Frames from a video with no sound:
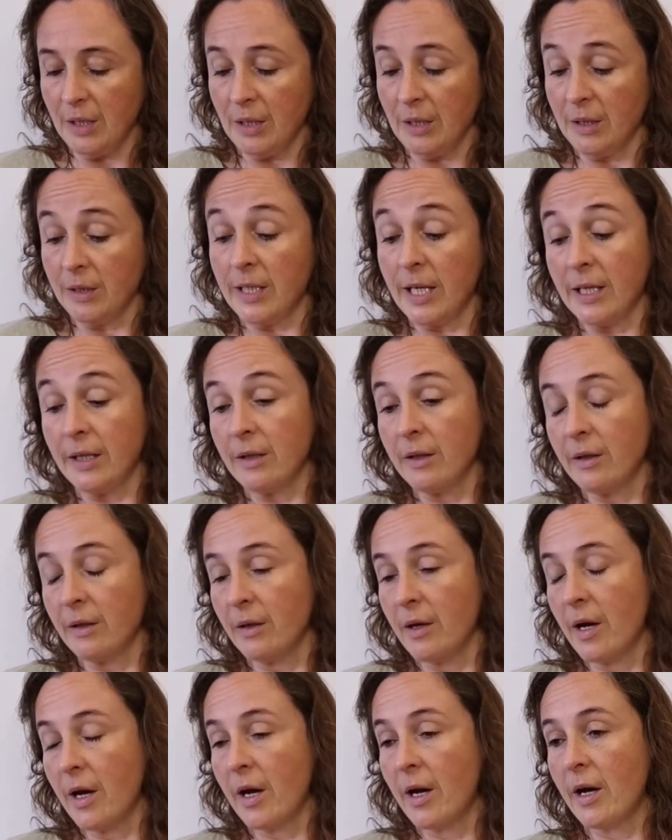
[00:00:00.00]
Then
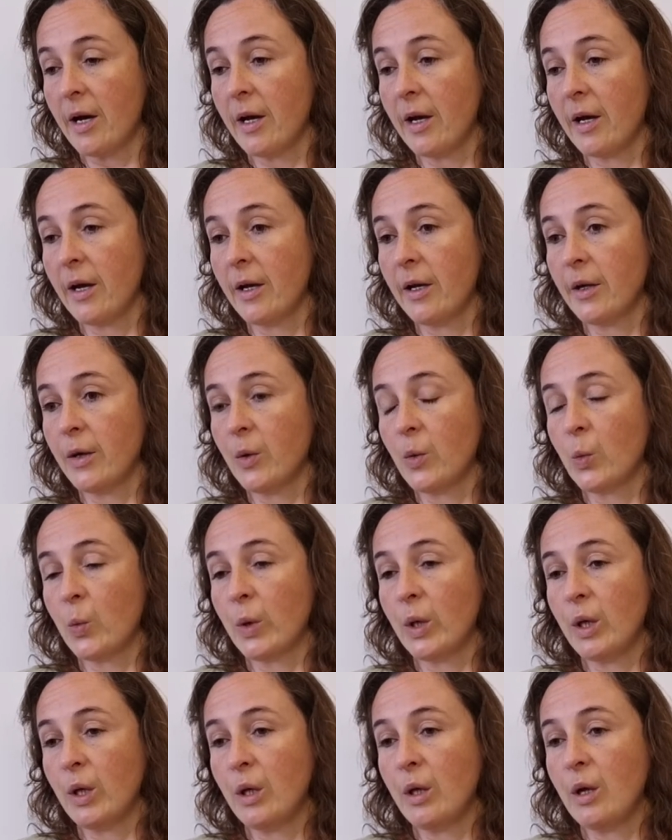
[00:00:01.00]

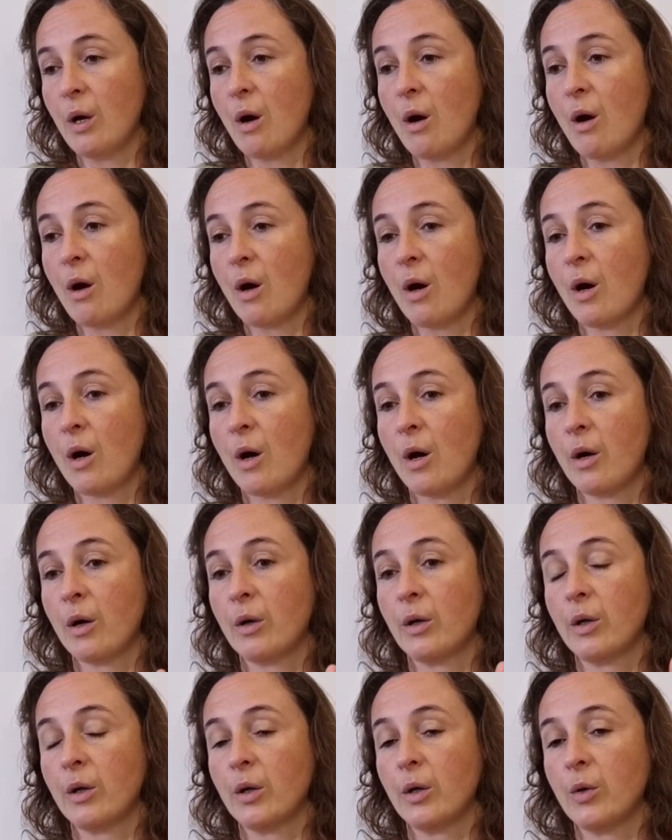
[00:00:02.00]
we
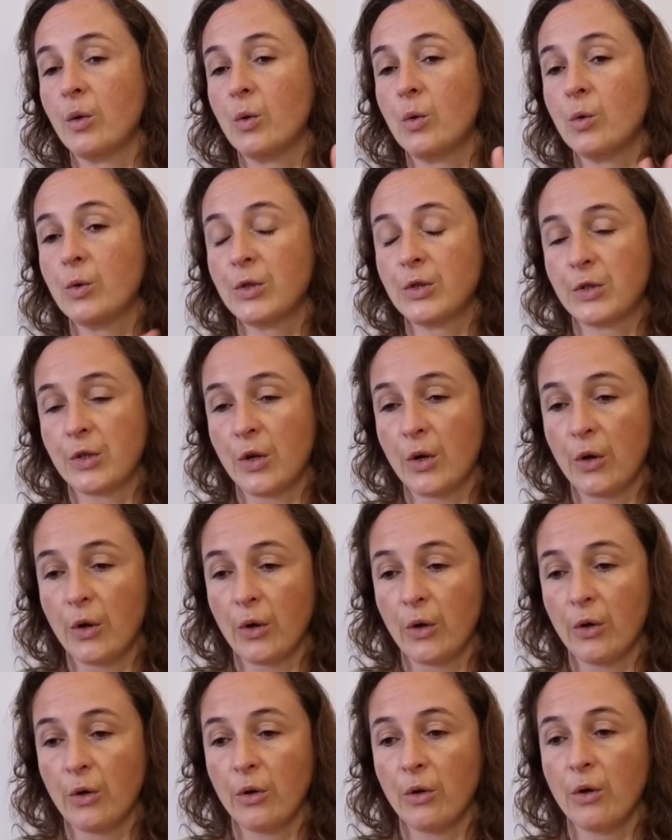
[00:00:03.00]
are
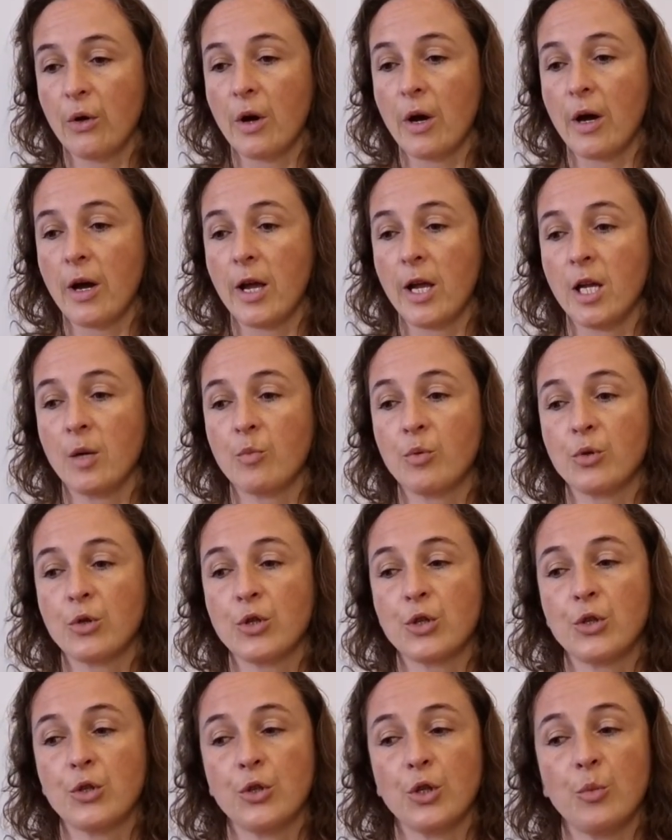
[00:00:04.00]
also able
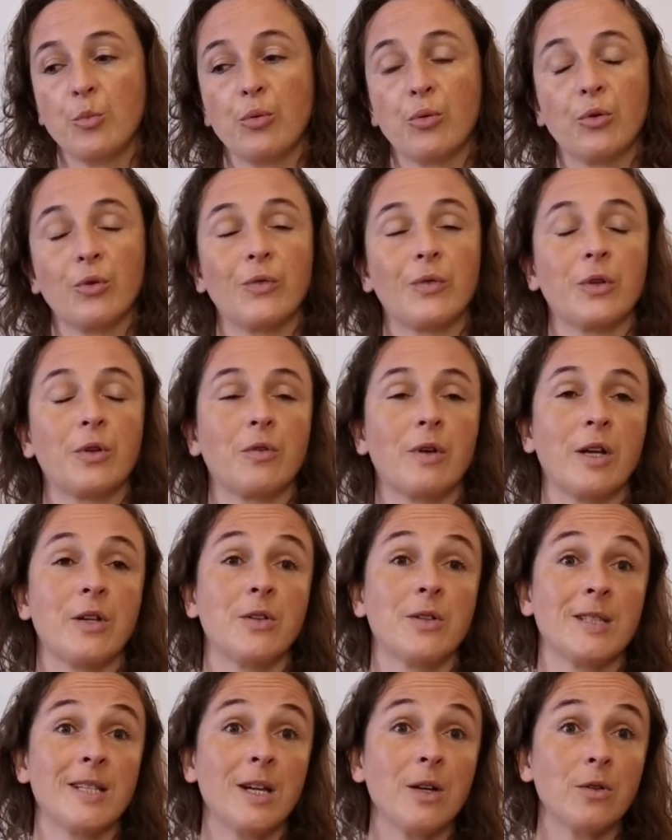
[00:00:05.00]
to improve the
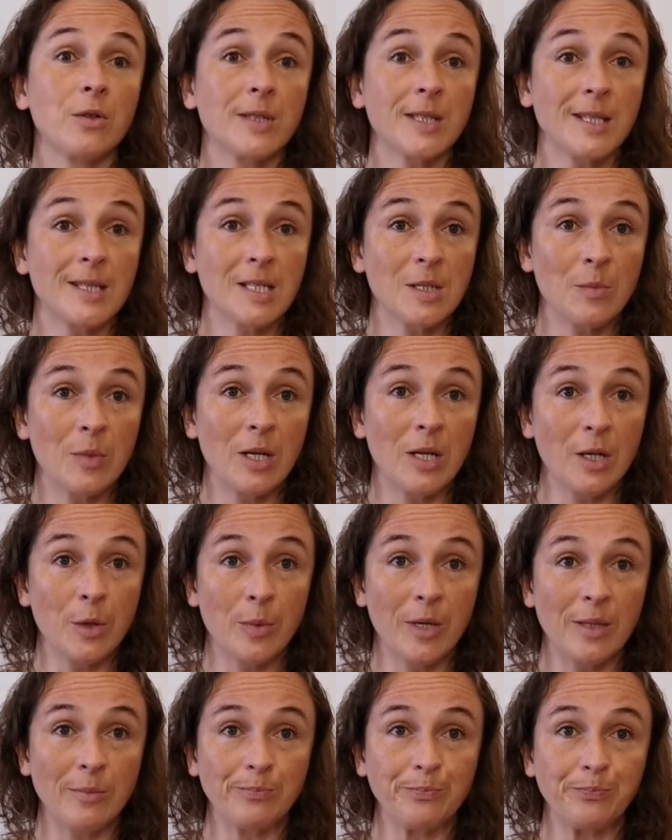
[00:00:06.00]
craniosacral system a little
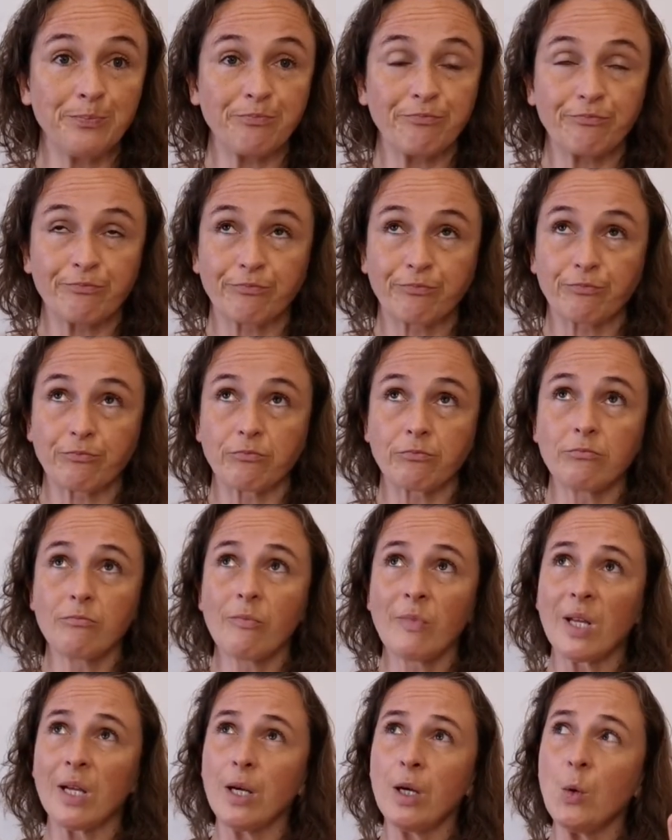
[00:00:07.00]
bit.
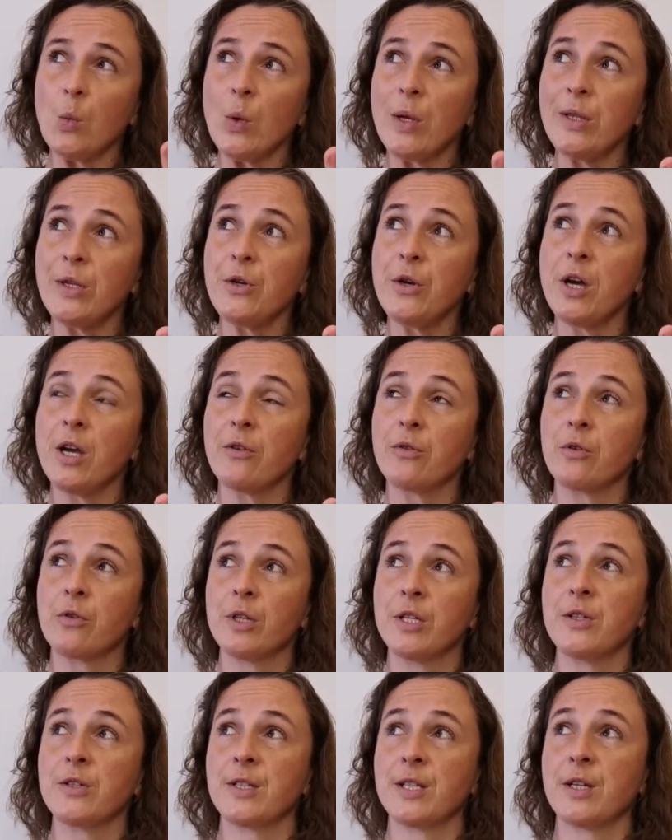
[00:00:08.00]
And whether you have
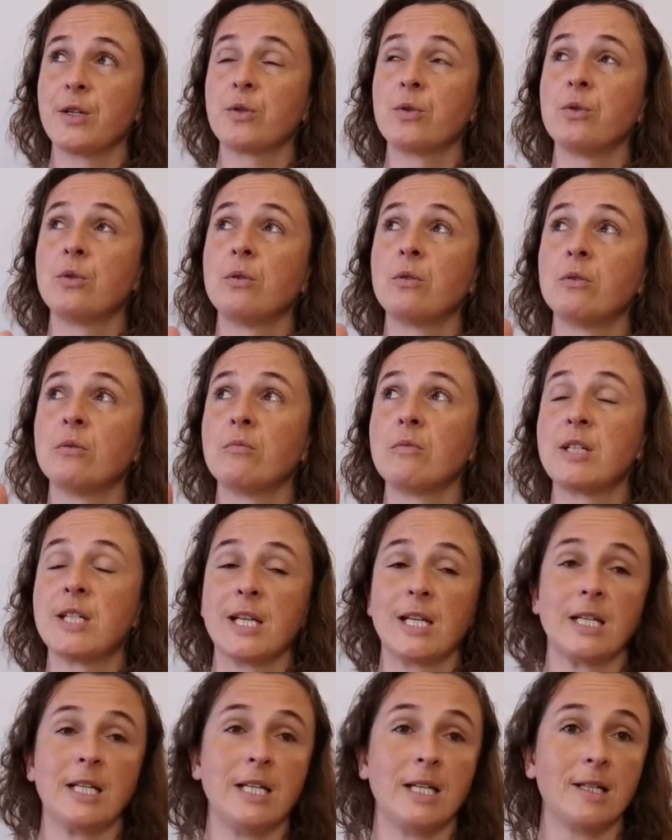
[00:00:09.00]
craniosacral
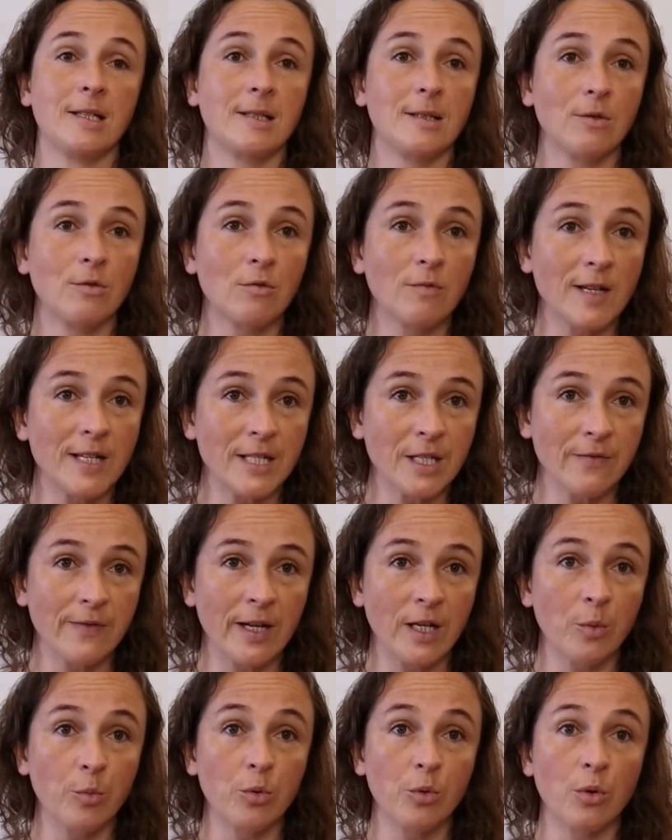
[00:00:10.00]
techniques already
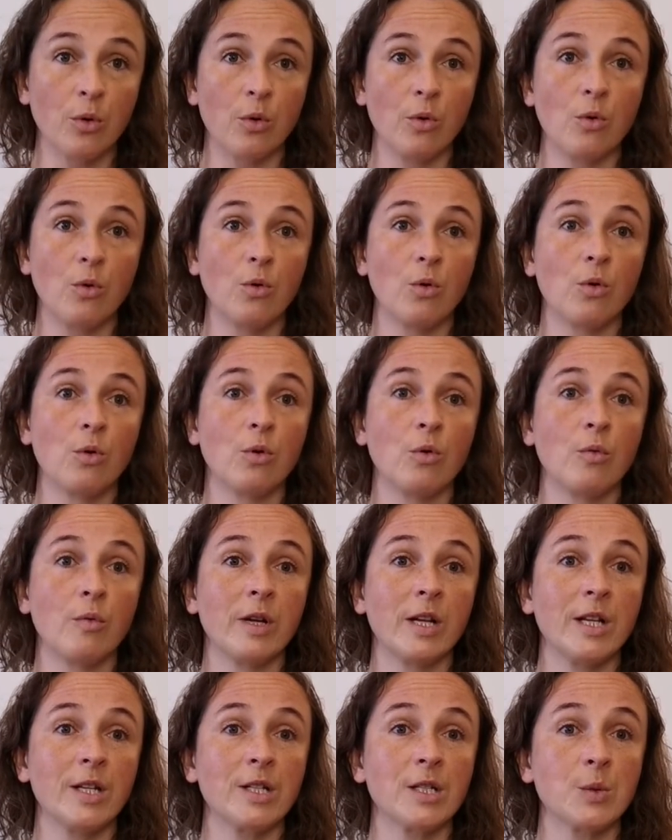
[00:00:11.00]
available, or
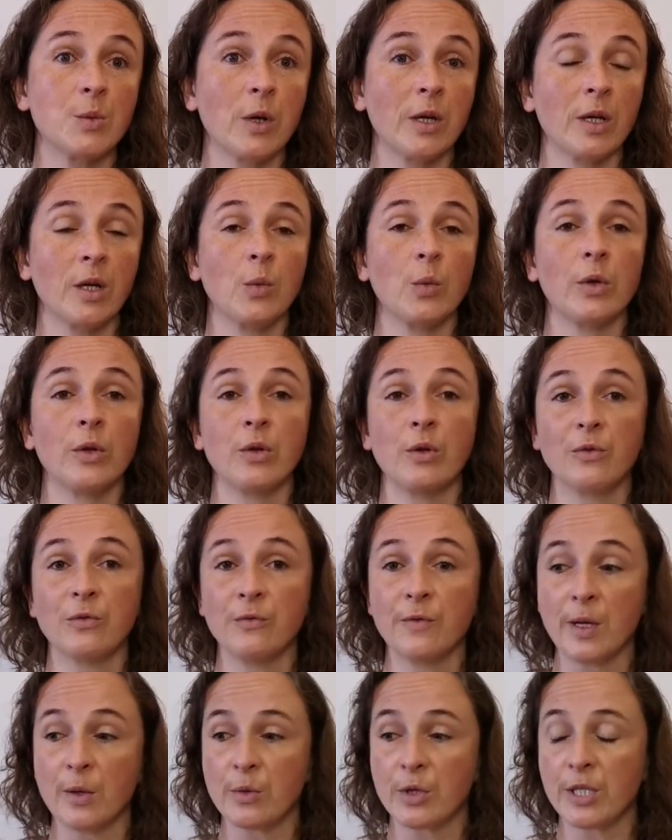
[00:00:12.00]
really just working with your
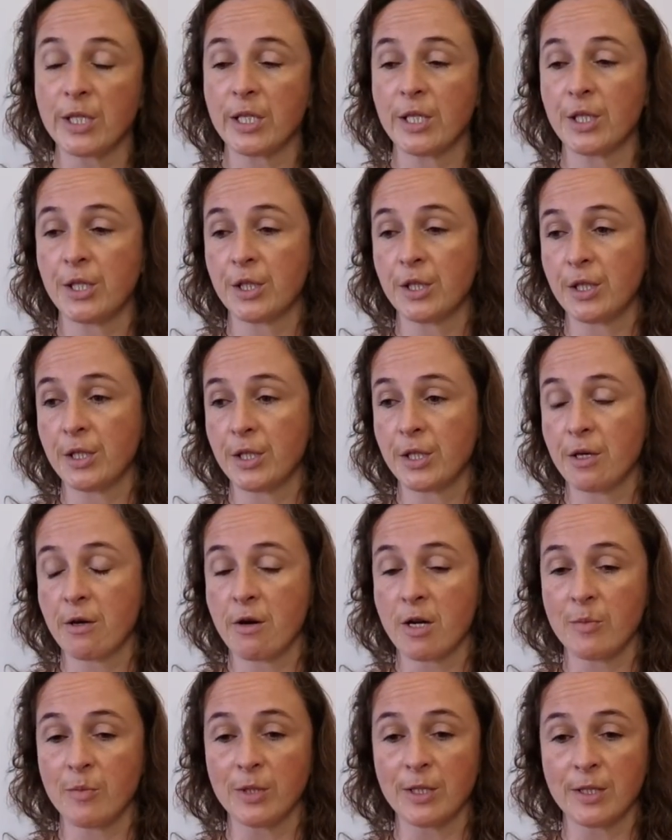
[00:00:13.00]
foundation
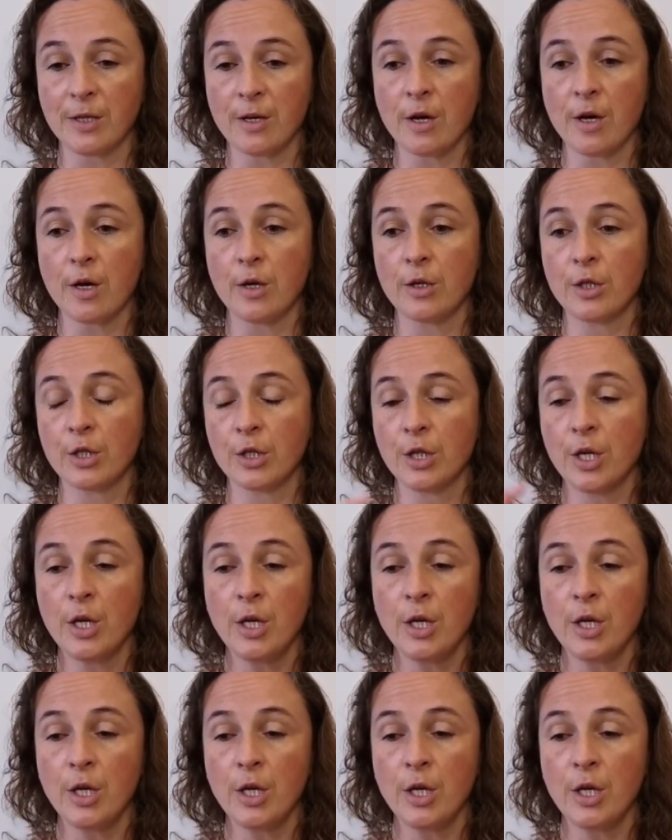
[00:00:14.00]
Thai massage